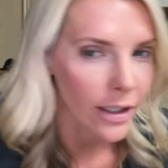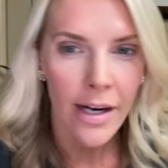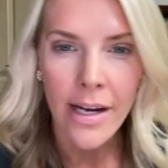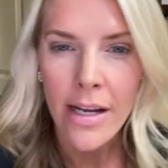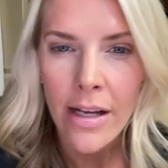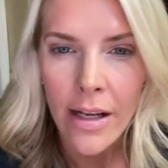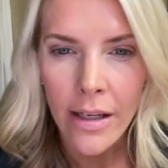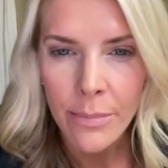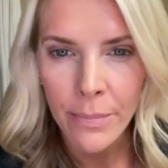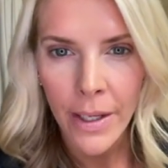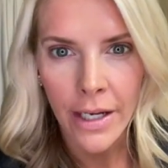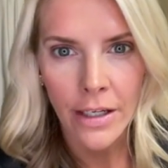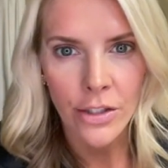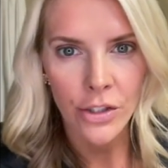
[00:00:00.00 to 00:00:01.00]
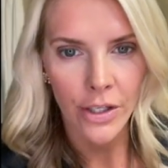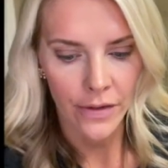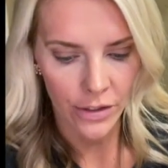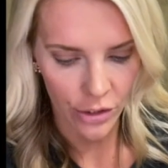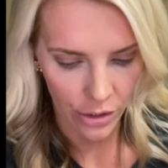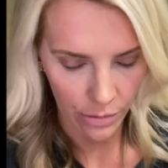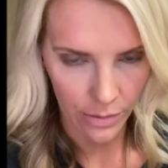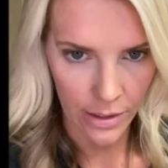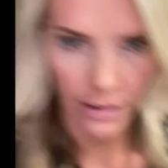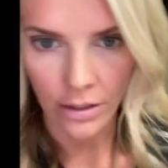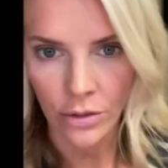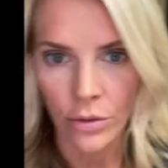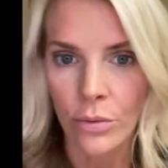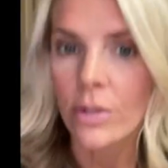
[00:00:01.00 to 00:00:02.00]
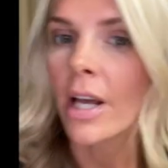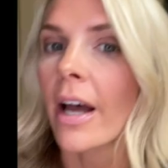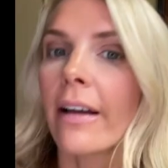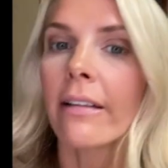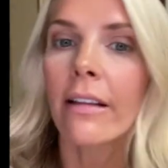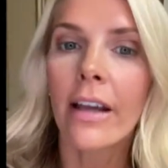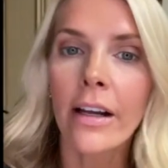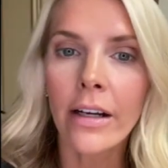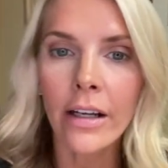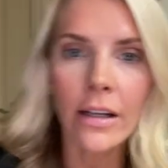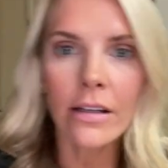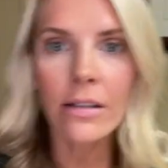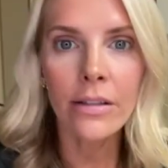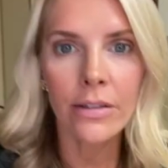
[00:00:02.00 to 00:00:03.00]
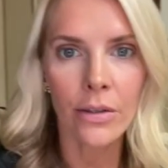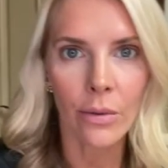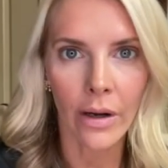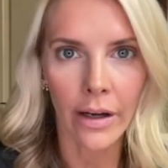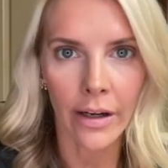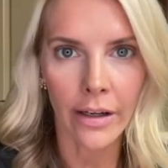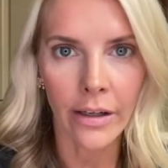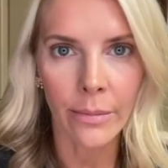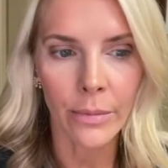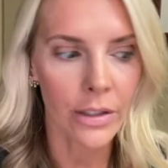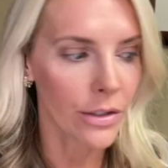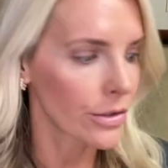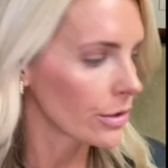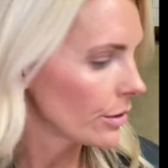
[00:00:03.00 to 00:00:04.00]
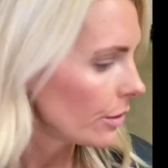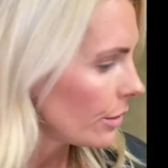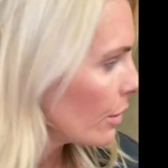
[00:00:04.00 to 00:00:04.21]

right, Paige said that she was gonna do tight lining, so I am gonna show you